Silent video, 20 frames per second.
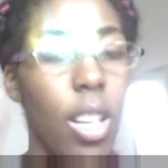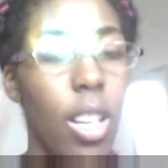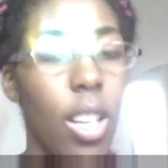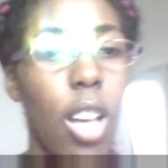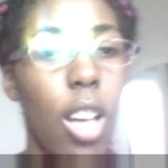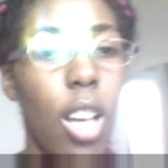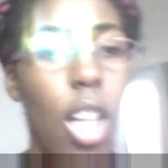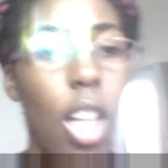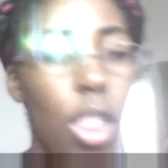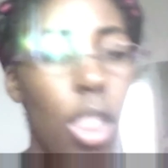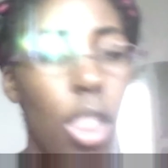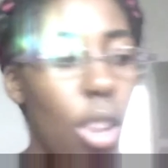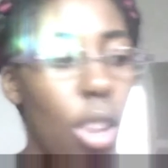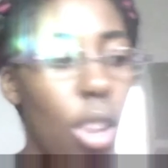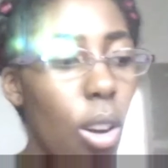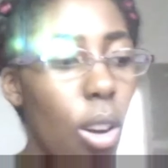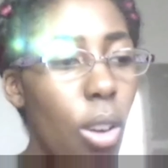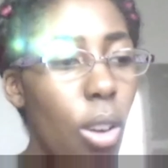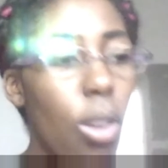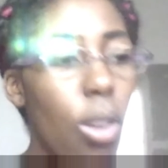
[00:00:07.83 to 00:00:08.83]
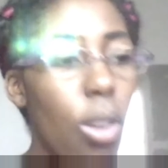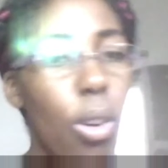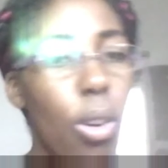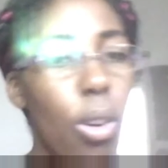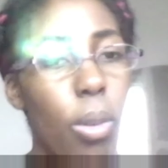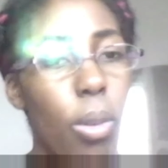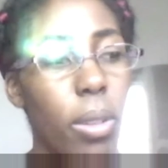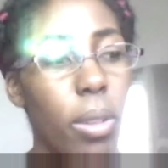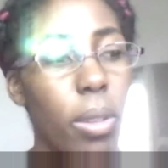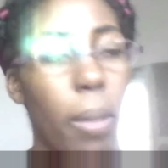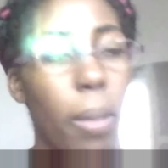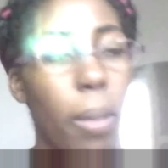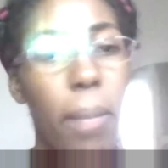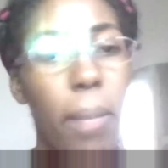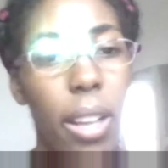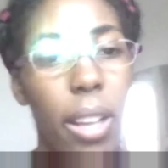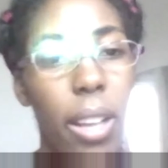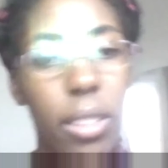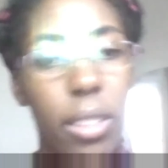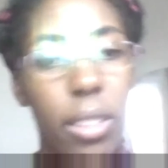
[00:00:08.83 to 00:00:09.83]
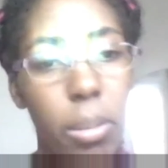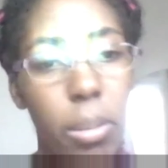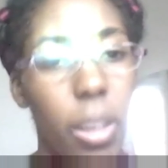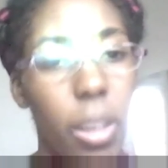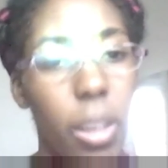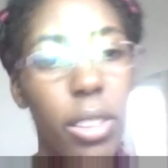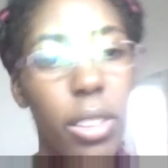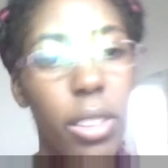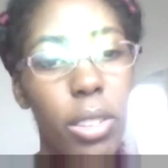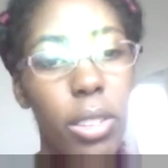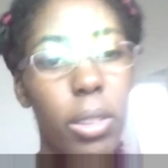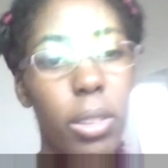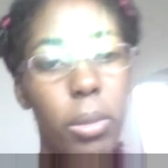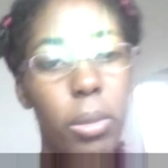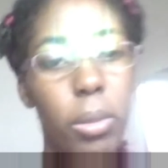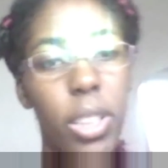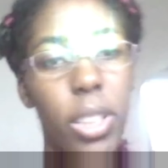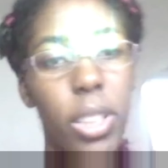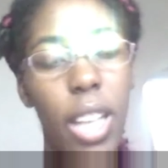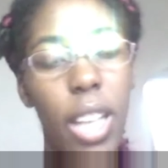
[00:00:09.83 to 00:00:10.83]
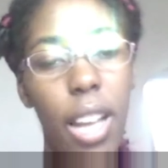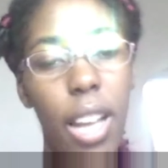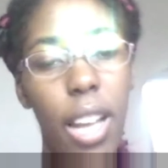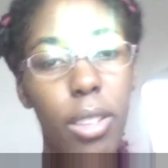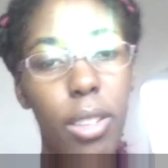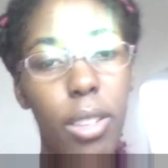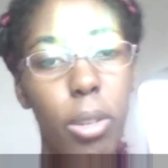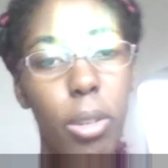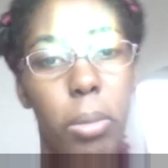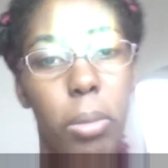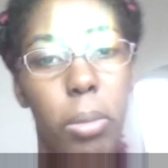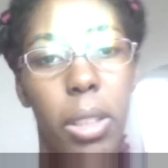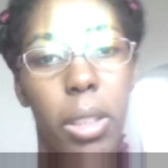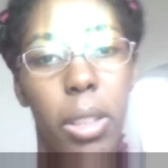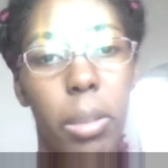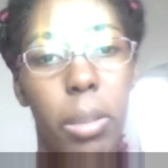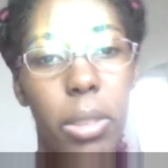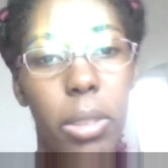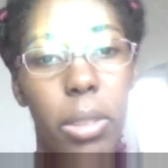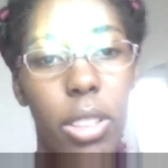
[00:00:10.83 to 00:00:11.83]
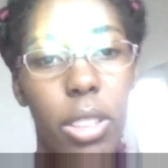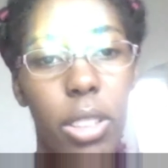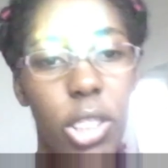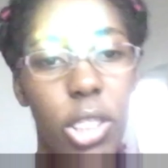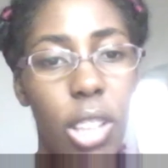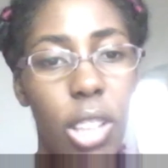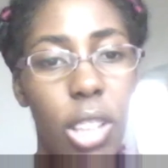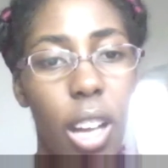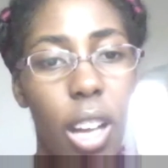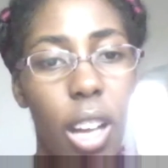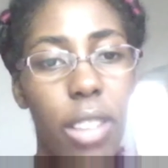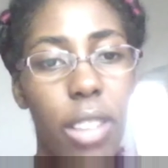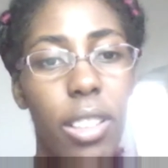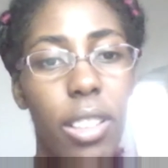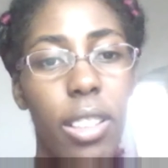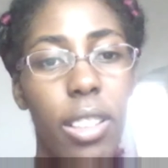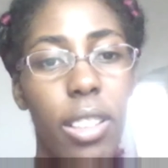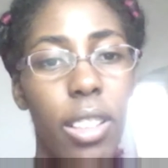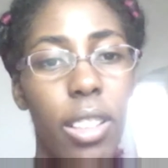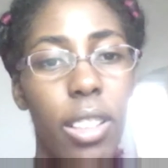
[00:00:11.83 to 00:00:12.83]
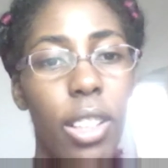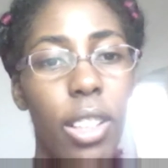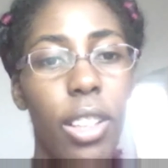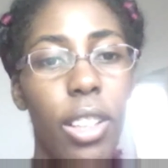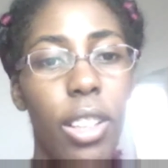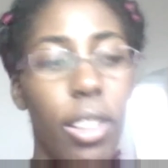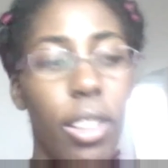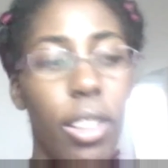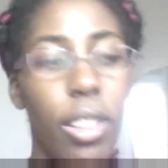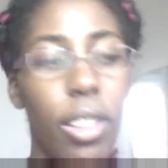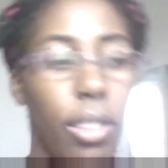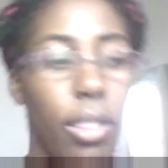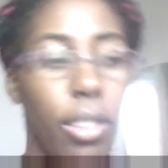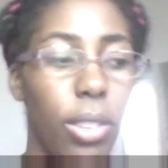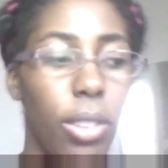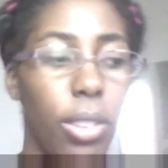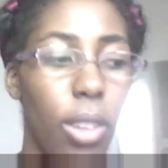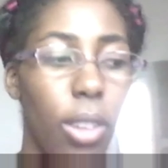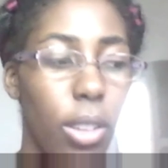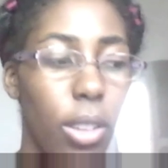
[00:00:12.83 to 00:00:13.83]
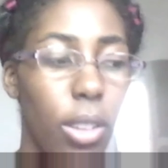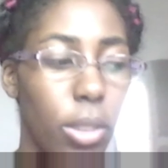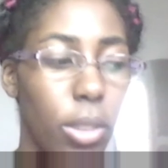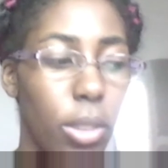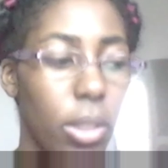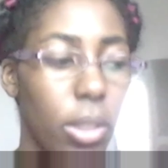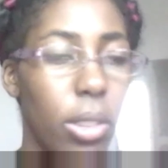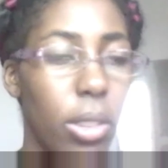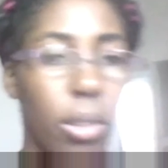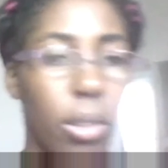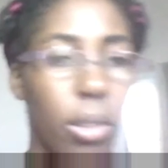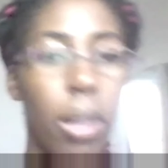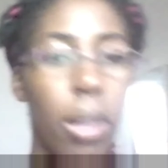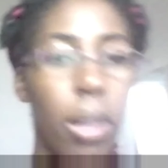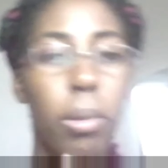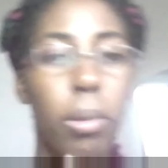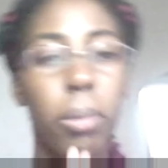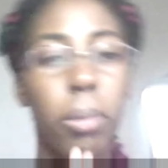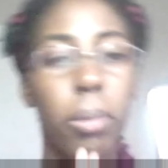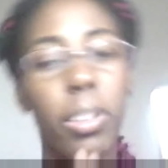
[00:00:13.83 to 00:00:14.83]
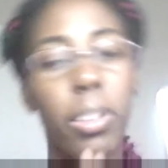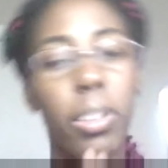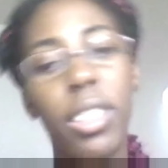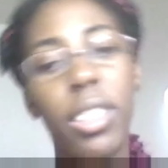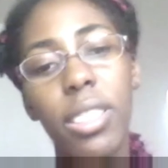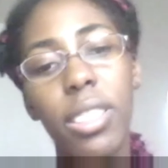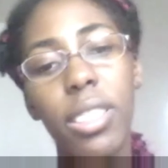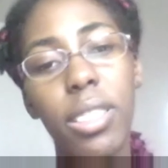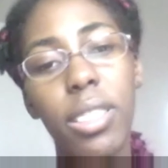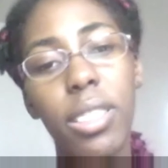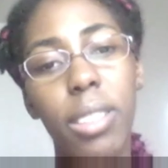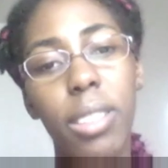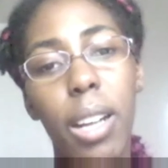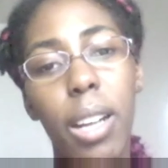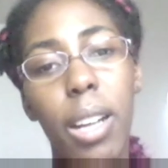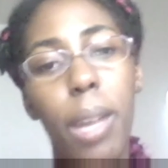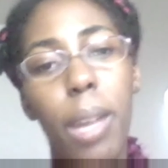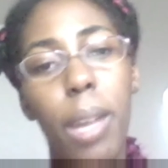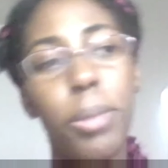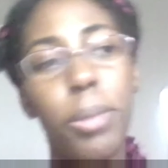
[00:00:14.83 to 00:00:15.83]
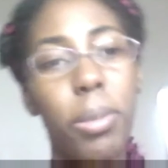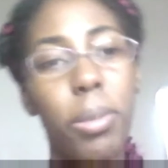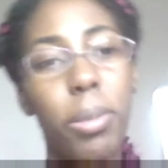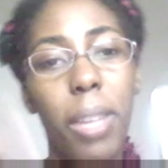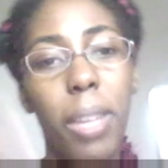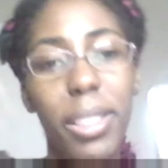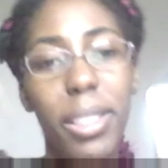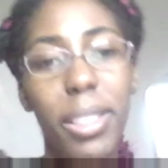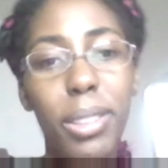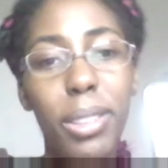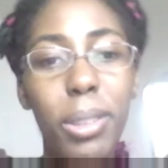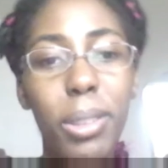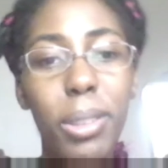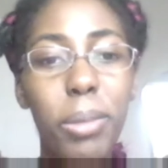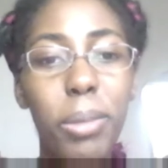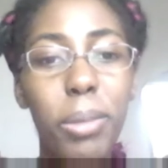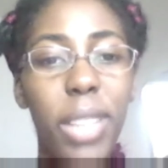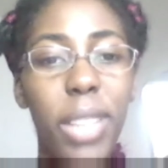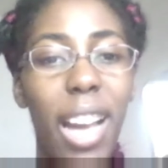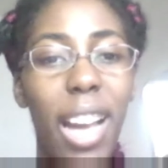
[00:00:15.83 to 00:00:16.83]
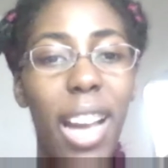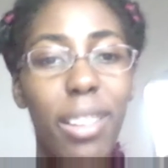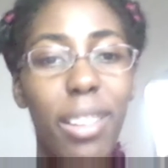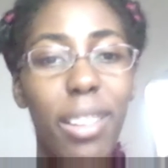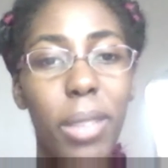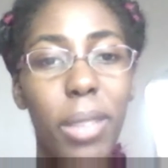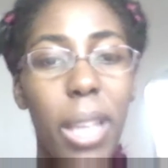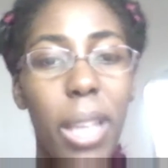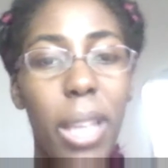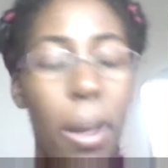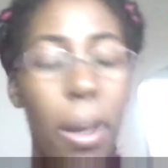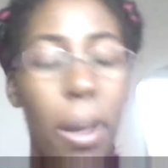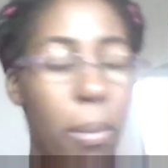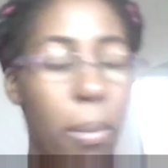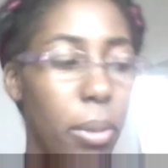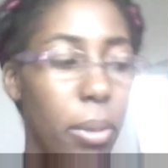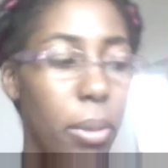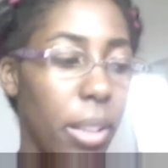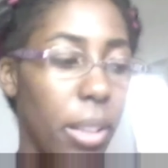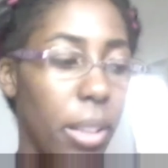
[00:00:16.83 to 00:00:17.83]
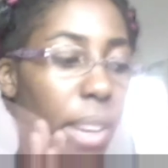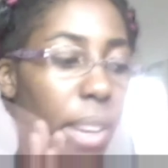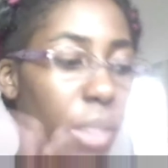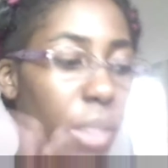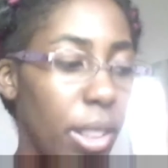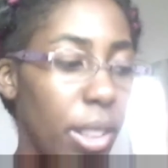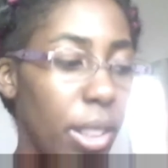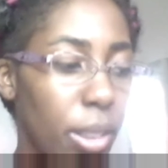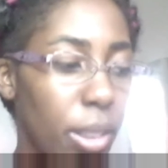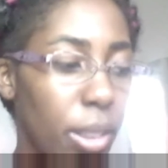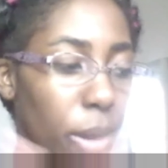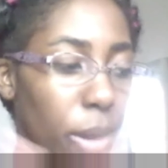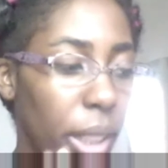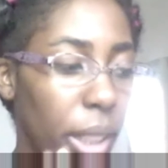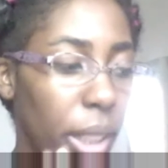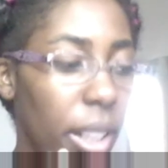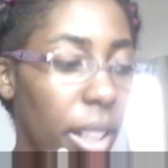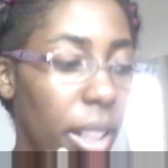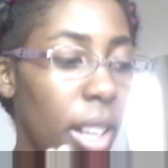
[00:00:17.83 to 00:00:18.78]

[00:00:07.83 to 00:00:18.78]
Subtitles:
Hello, welcome back to my YouTube channel. My name is Lashana. If you are a new subscriber, please subscribe to my YouTube channel when I upload every other week.